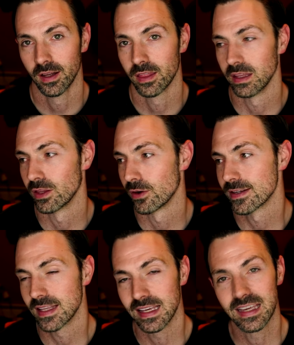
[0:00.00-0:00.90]
Then there is
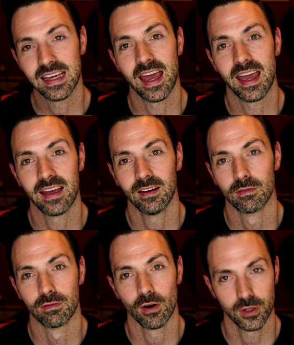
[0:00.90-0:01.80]
the EA
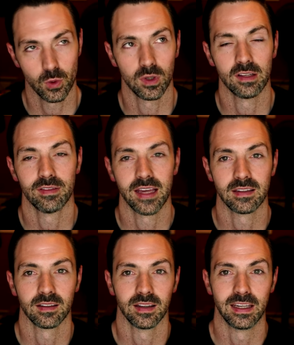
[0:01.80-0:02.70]
virtual event
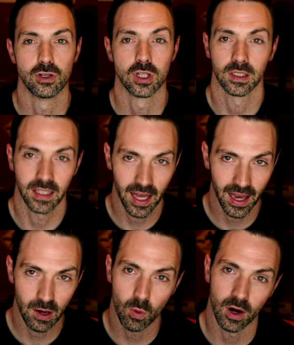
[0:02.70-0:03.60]
in
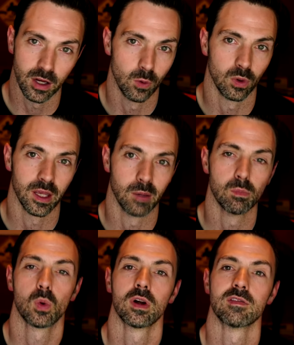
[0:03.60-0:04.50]
July where you will get
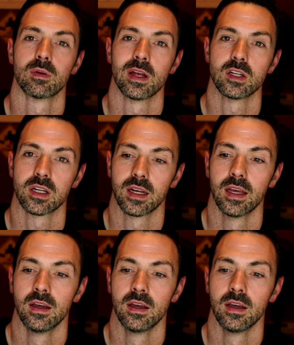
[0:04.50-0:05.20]
more information.